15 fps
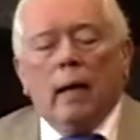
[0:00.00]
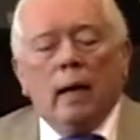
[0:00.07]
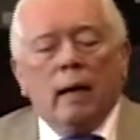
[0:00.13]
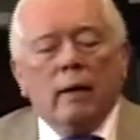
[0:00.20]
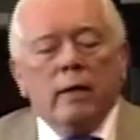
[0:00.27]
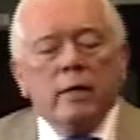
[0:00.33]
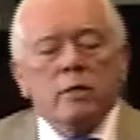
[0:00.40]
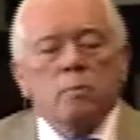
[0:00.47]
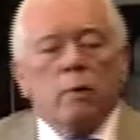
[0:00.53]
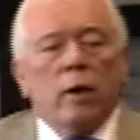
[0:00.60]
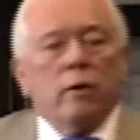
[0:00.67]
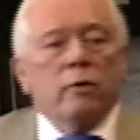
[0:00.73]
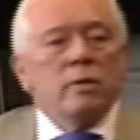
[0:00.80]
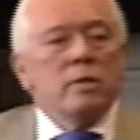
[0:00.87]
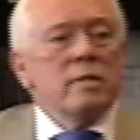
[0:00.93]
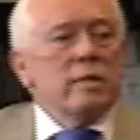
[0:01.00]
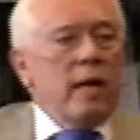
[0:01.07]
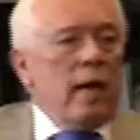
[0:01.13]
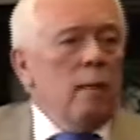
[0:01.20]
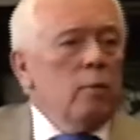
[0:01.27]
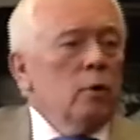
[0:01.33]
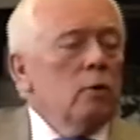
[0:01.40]
uh, his brother
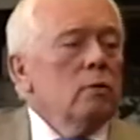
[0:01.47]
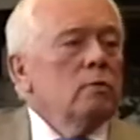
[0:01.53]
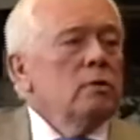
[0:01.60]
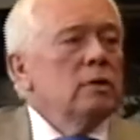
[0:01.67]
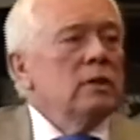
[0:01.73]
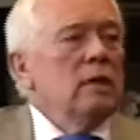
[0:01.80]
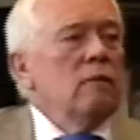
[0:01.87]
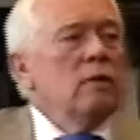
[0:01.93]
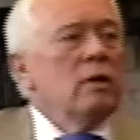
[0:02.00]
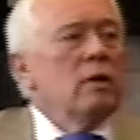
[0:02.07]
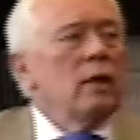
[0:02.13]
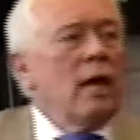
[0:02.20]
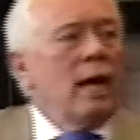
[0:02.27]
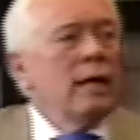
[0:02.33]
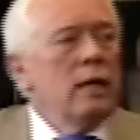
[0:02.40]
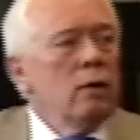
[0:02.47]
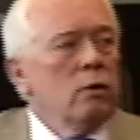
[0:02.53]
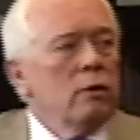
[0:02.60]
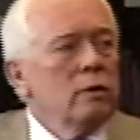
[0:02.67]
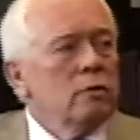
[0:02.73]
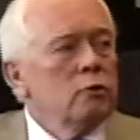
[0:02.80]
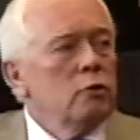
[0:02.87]
Samuel, just to give you a little idea
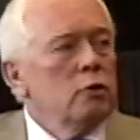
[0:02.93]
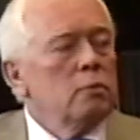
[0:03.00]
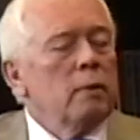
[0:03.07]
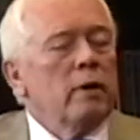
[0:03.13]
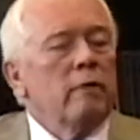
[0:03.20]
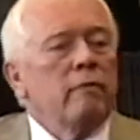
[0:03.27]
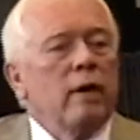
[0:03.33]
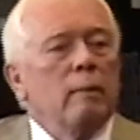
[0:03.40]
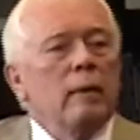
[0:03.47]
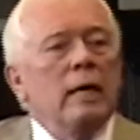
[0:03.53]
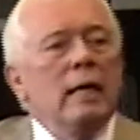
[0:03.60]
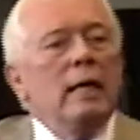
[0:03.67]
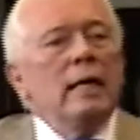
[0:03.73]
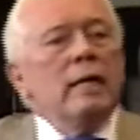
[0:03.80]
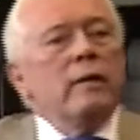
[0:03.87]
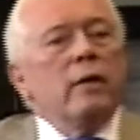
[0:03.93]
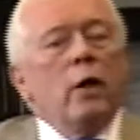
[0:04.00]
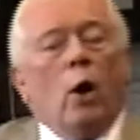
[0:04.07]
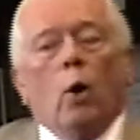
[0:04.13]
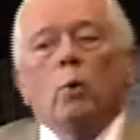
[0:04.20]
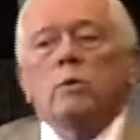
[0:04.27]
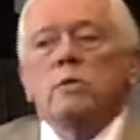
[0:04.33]
on the Shrewsbury family, the
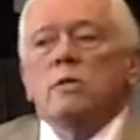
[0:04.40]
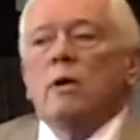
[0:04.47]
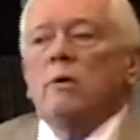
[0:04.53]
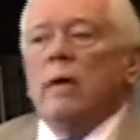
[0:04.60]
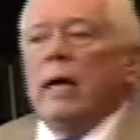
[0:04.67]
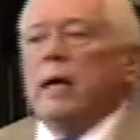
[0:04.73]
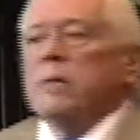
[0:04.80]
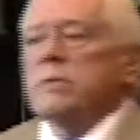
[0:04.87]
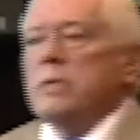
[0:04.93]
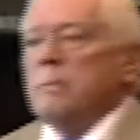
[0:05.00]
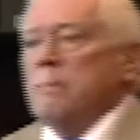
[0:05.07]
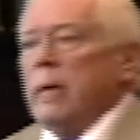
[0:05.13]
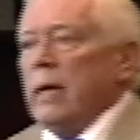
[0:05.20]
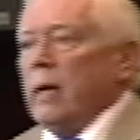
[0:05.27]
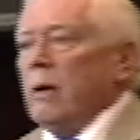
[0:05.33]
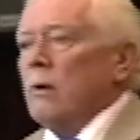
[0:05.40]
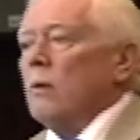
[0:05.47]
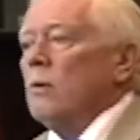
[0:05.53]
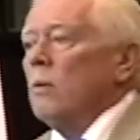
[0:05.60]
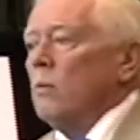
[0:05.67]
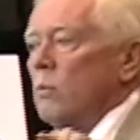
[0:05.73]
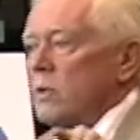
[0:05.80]
old stone house in Belle
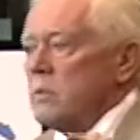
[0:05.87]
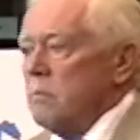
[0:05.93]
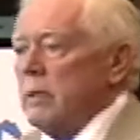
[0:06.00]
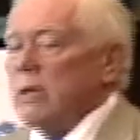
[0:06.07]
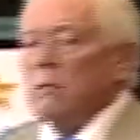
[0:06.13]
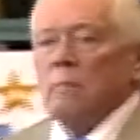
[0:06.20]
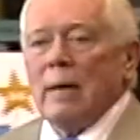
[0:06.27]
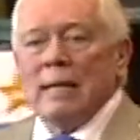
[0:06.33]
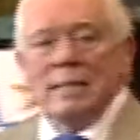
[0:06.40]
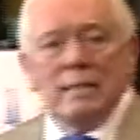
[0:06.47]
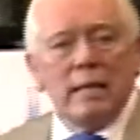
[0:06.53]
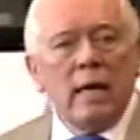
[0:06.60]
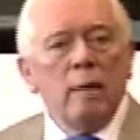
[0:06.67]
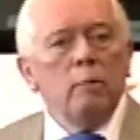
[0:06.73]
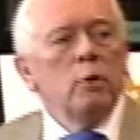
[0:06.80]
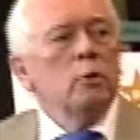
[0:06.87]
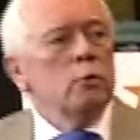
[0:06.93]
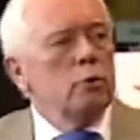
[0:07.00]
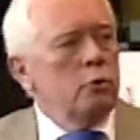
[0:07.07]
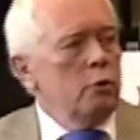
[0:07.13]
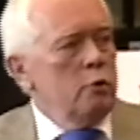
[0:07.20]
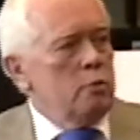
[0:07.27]
was built by Samuel
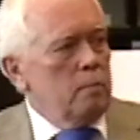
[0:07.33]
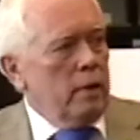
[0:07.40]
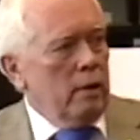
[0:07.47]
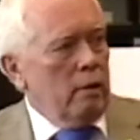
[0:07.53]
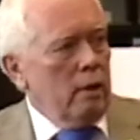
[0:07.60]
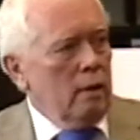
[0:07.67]
Shrewsbury.